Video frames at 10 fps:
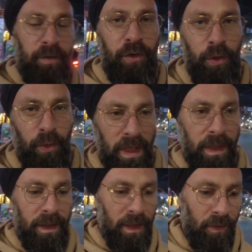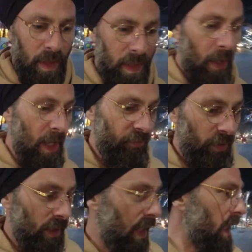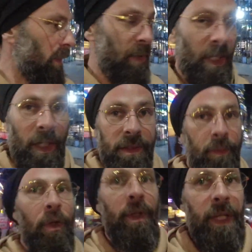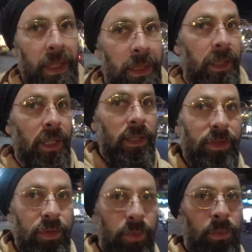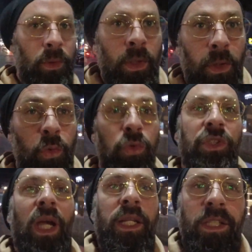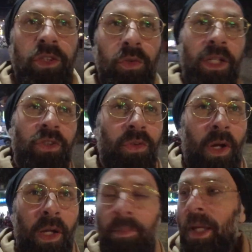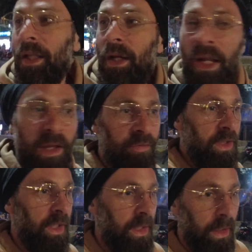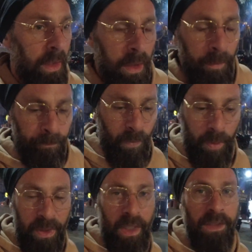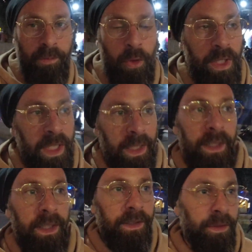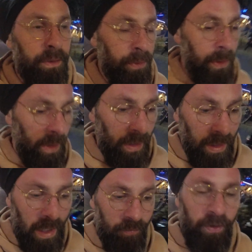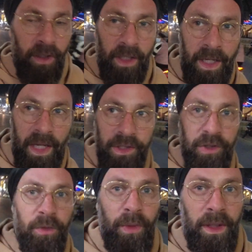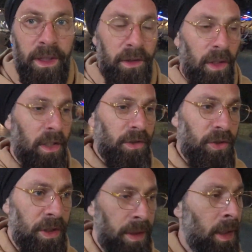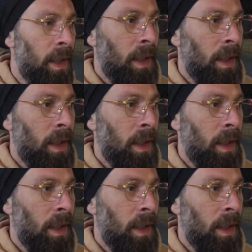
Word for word: too Indian right now. I feel like because I'm going to India soon, ooh, Chinese restaurant, man, they got everything here. Because I'm going to India soon, I feel like I should really indulge in